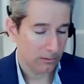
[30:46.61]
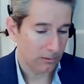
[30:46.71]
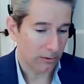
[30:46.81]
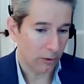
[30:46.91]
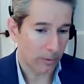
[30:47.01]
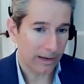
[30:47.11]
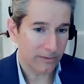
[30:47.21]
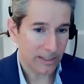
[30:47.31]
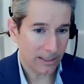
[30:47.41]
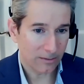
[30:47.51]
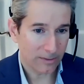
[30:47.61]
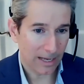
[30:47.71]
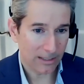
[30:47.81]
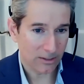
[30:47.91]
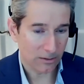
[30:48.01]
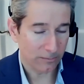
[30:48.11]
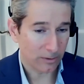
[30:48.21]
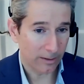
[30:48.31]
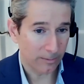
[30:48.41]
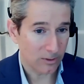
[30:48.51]
They're going to have tens of thousands of
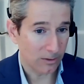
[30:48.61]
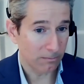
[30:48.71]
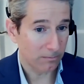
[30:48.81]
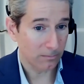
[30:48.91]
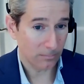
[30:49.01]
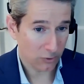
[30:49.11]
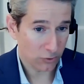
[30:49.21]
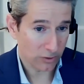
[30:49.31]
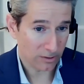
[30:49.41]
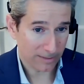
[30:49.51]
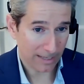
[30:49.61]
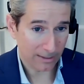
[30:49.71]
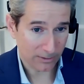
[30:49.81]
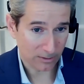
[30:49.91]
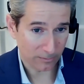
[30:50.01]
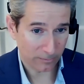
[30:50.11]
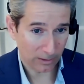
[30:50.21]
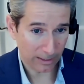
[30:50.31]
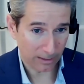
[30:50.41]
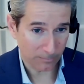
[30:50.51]
claims and hundreds of thousands of
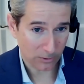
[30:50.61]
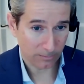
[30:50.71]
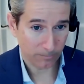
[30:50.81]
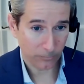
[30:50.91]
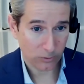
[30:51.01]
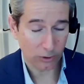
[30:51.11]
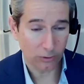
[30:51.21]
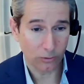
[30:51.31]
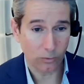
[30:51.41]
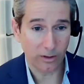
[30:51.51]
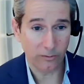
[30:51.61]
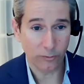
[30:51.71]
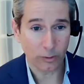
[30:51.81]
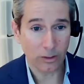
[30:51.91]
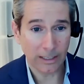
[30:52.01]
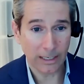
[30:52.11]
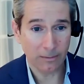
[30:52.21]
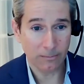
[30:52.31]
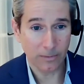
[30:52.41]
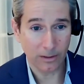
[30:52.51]
claims. So if your
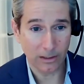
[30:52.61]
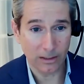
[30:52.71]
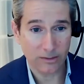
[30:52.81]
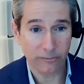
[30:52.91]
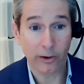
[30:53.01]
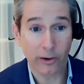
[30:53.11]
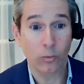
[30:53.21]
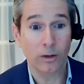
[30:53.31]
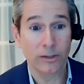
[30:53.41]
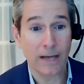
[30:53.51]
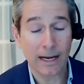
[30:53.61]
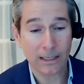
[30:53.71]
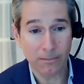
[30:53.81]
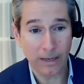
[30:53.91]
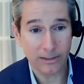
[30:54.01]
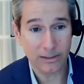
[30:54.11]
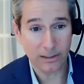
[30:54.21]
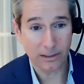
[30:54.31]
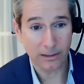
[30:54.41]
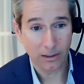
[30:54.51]
claim is very well
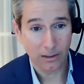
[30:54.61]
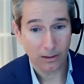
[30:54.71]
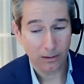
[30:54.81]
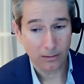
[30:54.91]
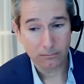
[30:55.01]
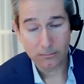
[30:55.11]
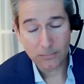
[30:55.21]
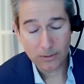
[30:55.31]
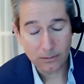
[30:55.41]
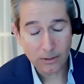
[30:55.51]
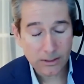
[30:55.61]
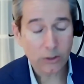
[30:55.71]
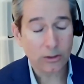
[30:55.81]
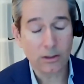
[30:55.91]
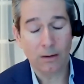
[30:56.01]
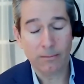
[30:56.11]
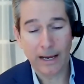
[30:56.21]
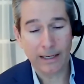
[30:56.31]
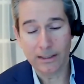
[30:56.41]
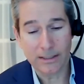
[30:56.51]
documented, they still could come
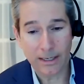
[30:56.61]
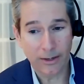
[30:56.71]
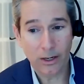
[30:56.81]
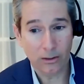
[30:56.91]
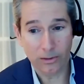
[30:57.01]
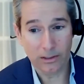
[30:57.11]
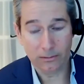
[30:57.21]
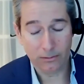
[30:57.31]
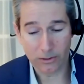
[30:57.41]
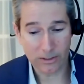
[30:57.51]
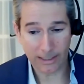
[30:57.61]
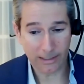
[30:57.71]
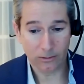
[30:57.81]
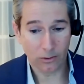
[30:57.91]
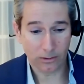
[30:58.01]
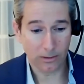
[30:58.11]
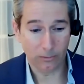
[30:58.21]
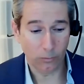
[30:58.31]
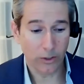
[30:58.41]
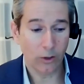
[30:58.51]
back and say no. They could say, look,
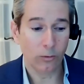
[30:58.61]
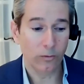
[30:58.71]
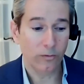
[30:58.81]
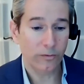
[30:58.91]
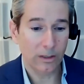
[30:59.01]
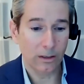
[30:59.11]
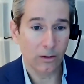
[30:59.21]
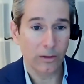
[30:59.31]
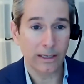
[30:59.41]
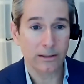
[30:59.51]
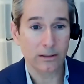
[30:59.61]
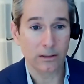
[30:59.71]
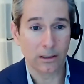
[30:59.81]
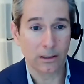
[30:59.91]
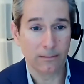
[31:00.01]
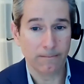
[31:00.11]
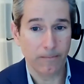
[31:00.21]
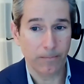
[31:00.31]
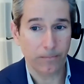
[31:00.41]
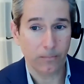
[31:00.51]
we don't feel that
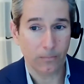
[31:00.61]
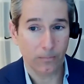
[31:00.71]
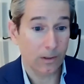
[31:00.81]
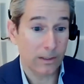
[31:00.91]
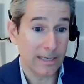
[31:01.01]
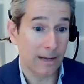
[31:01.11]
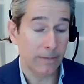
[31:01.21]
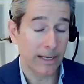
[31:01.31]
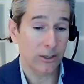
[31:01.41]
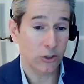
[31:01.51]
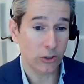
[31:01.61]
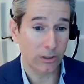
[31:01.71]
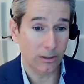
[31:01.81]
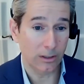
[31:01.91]
contamination